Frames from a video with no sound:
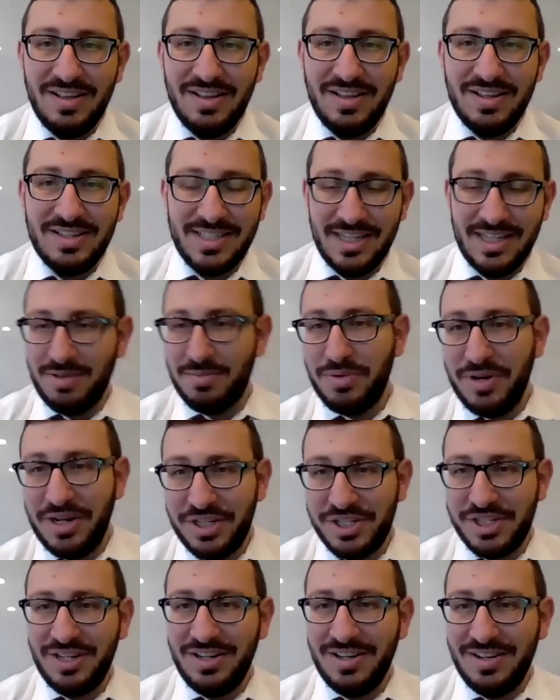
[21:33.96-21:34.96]

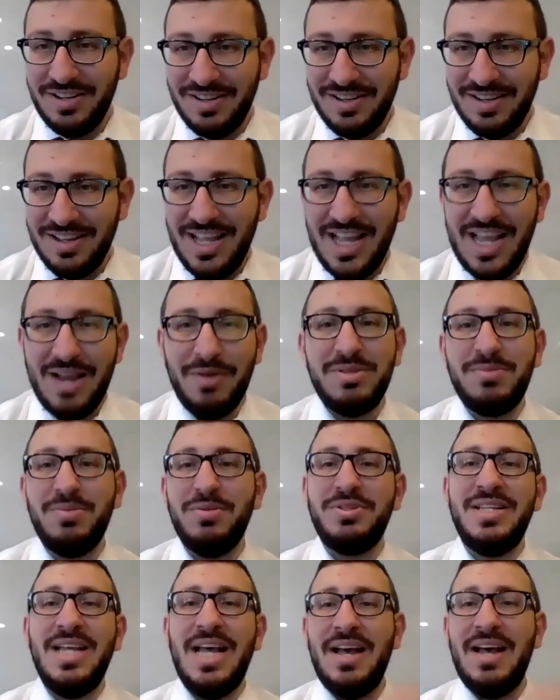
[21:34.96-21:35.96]
celebration, and we're supposed
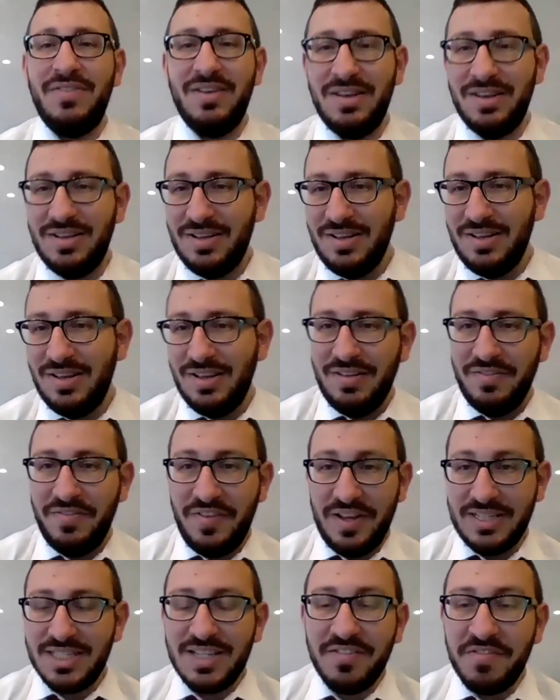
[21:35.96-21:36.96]
to have a
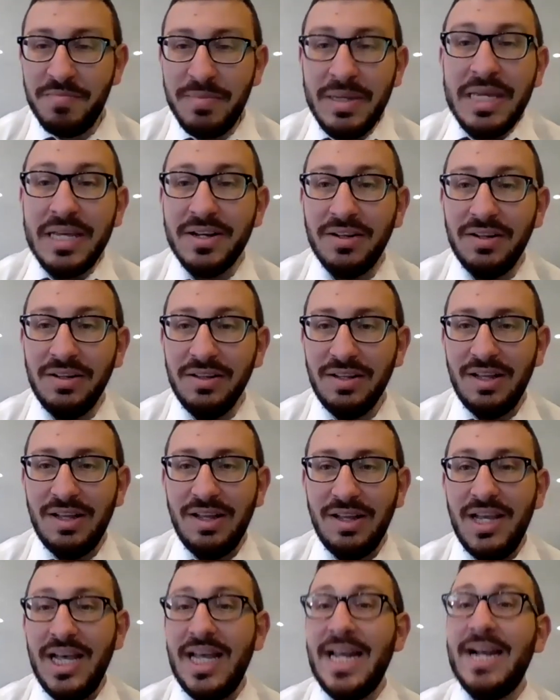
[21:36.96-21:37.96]
festive meal
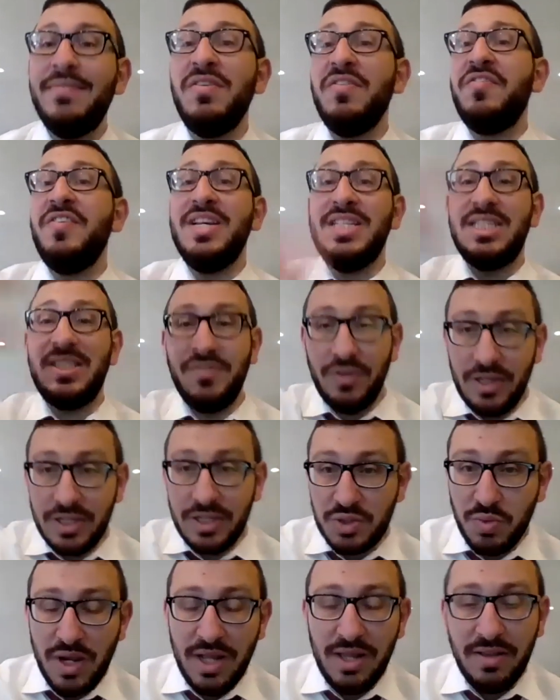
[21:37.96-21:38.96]
at every festival as
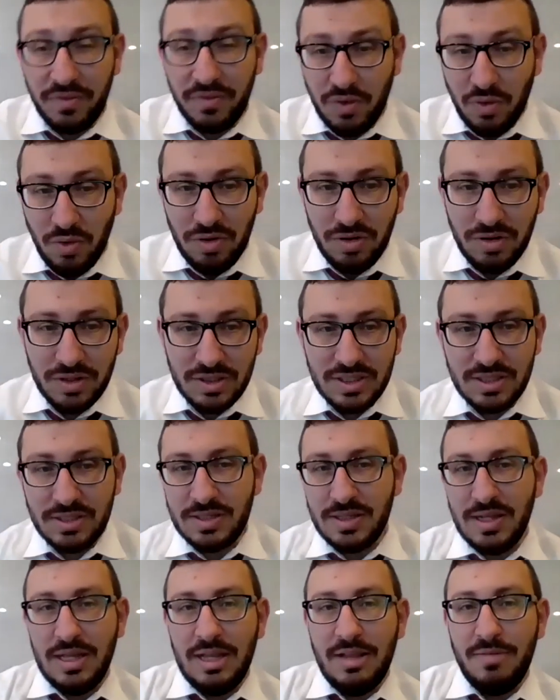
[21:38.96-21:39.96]
well, of course,
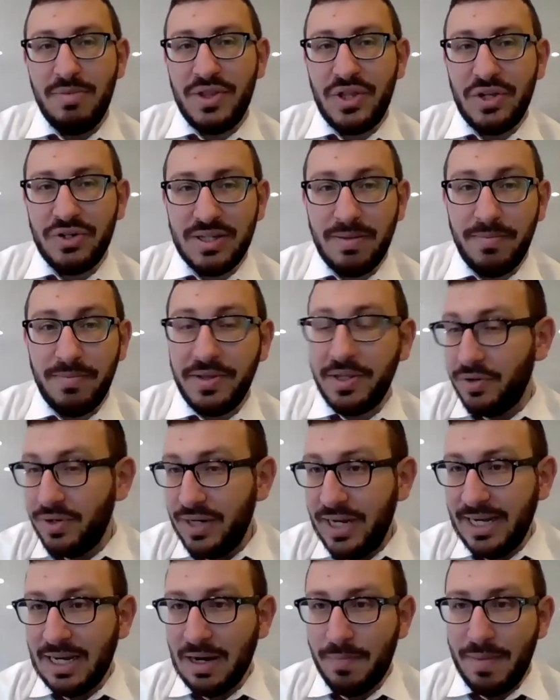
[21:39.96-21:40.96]
but there's something
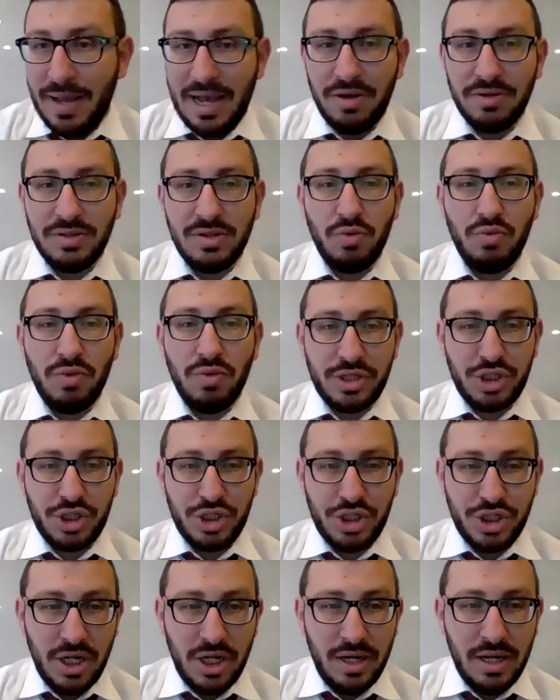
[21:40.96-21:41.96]
unique about Rosh
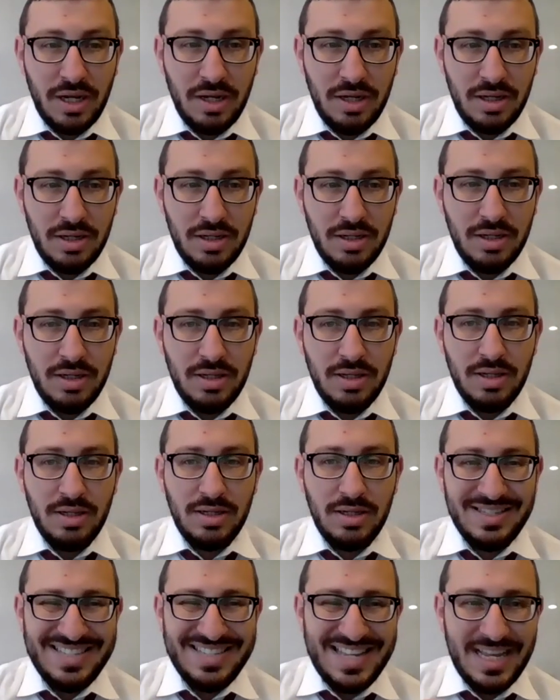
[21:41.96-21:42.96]
Hashanah
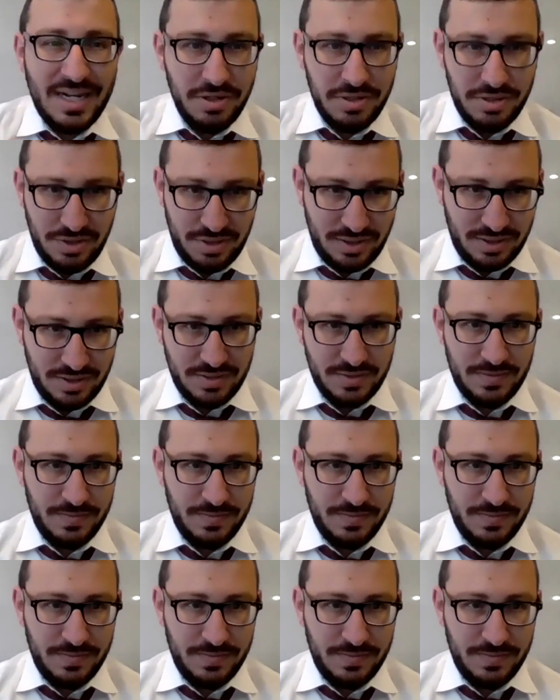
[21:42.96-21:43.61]
dinners.